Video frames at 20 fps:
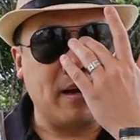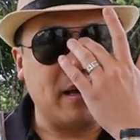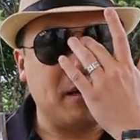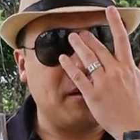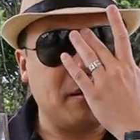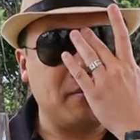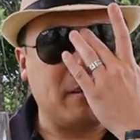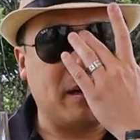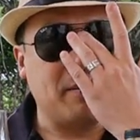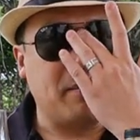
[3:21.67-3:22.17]

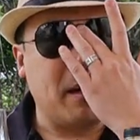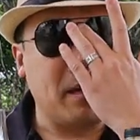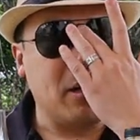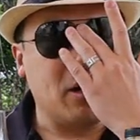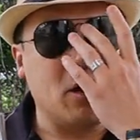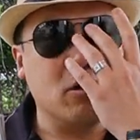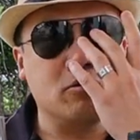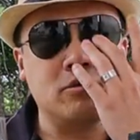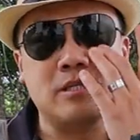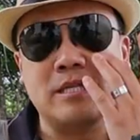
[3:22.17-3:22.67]
my
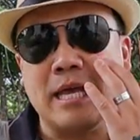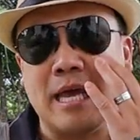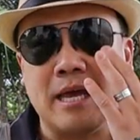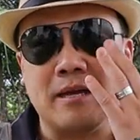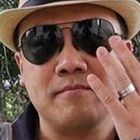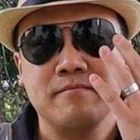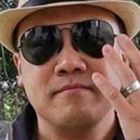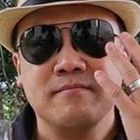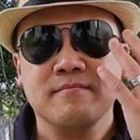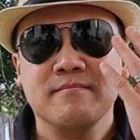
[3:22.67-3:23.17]
nose
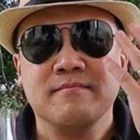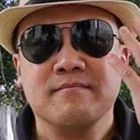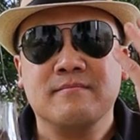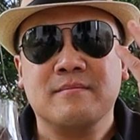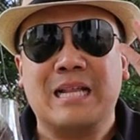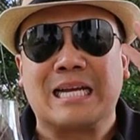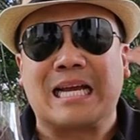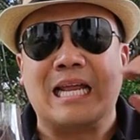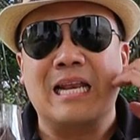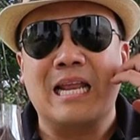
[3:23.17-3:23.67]
there,
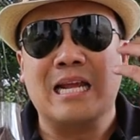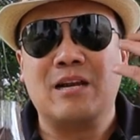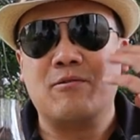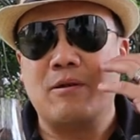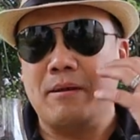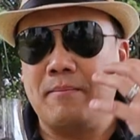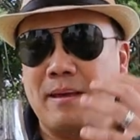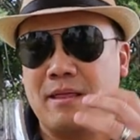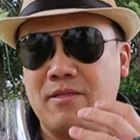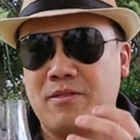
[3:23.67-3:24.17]
like a
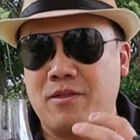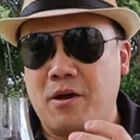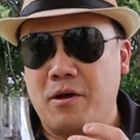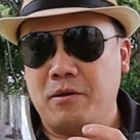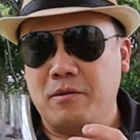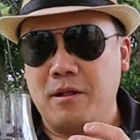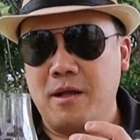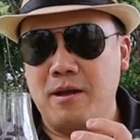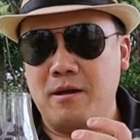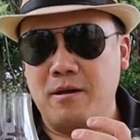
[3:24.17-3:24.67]
lingering
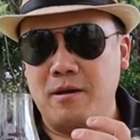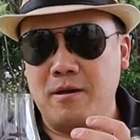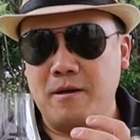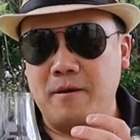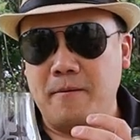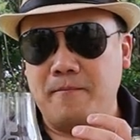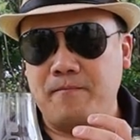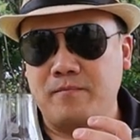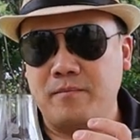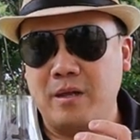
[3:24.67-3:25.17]
menthol.
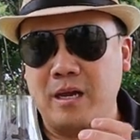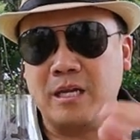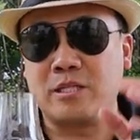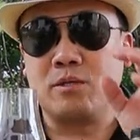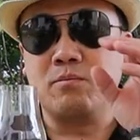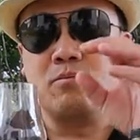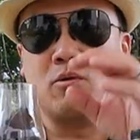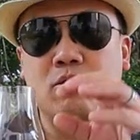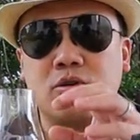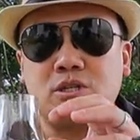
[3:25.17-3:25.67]

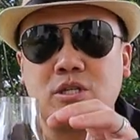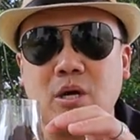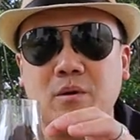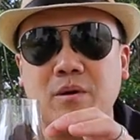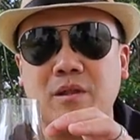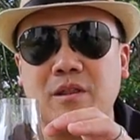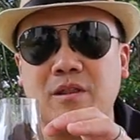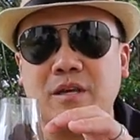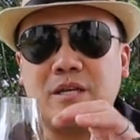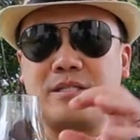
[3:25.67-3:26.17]
It's more
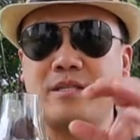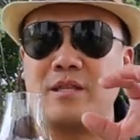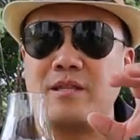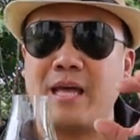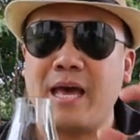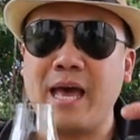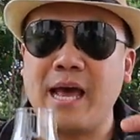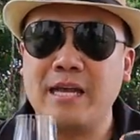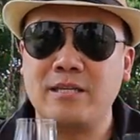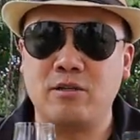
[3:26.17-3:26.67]
so in this than
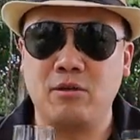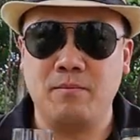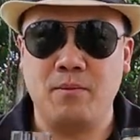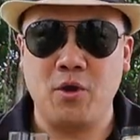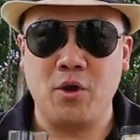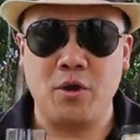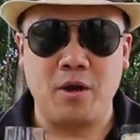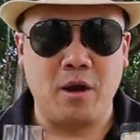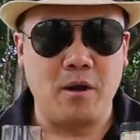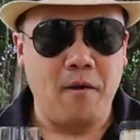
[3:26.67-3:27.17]
the
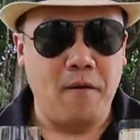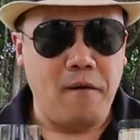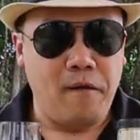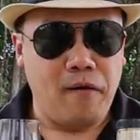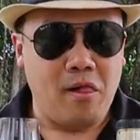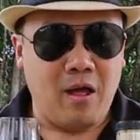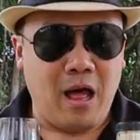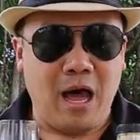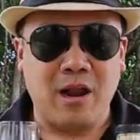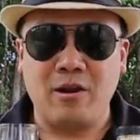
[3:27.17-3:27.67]
Hazelburn.
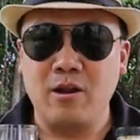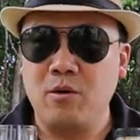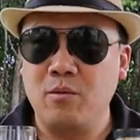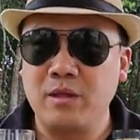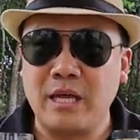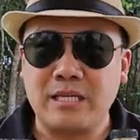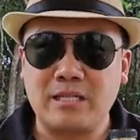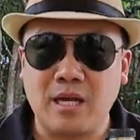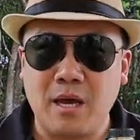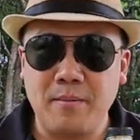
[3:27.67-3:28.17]
I don't know
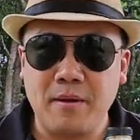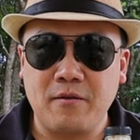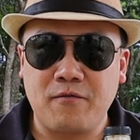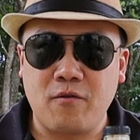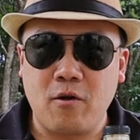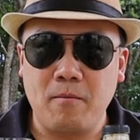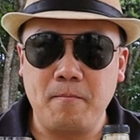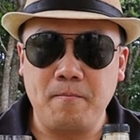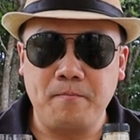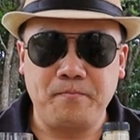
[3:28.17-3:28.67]
where that's coming
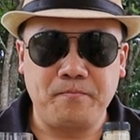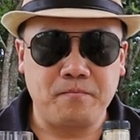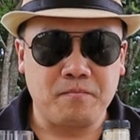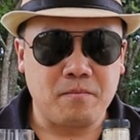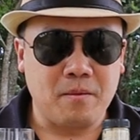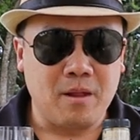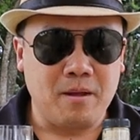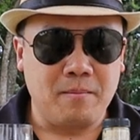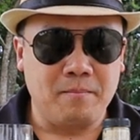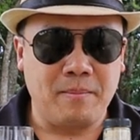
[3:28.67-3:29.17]
from,
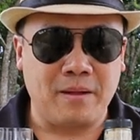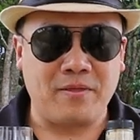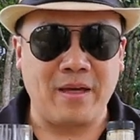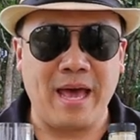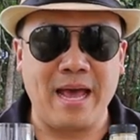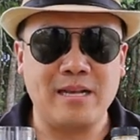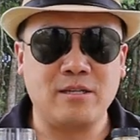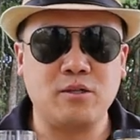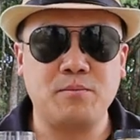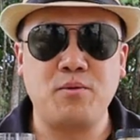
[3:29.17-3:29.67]
but the
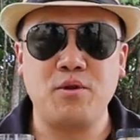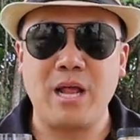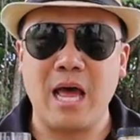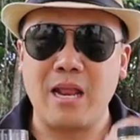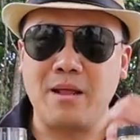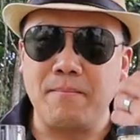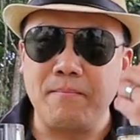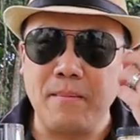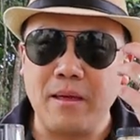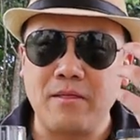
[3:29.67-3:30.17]
Hazelburn
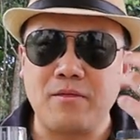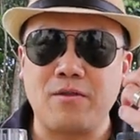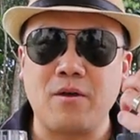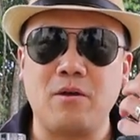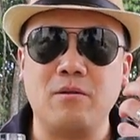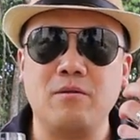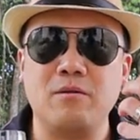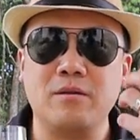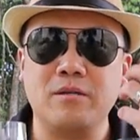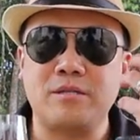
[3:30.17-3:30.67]
had a
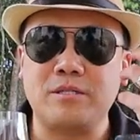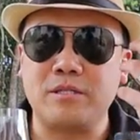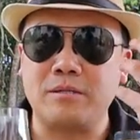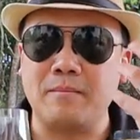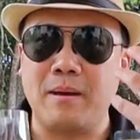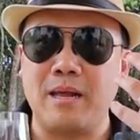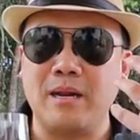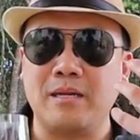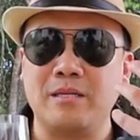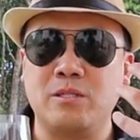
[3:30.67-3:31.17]
menthol
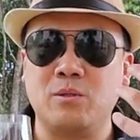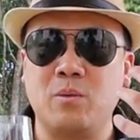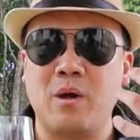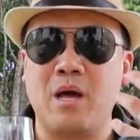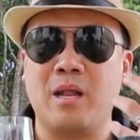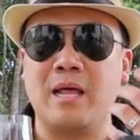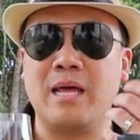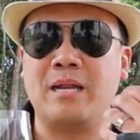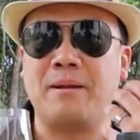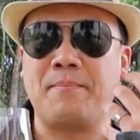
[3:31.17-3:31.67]
smell as
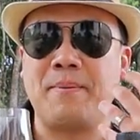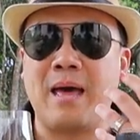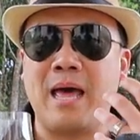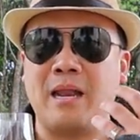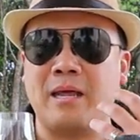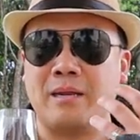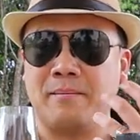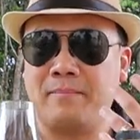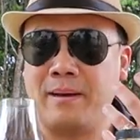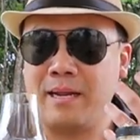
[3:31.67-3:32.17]
well in the
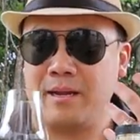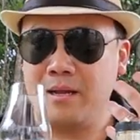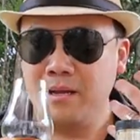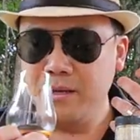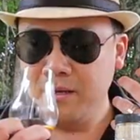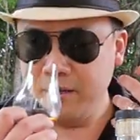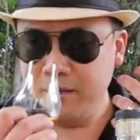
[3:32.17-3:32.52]
palate, but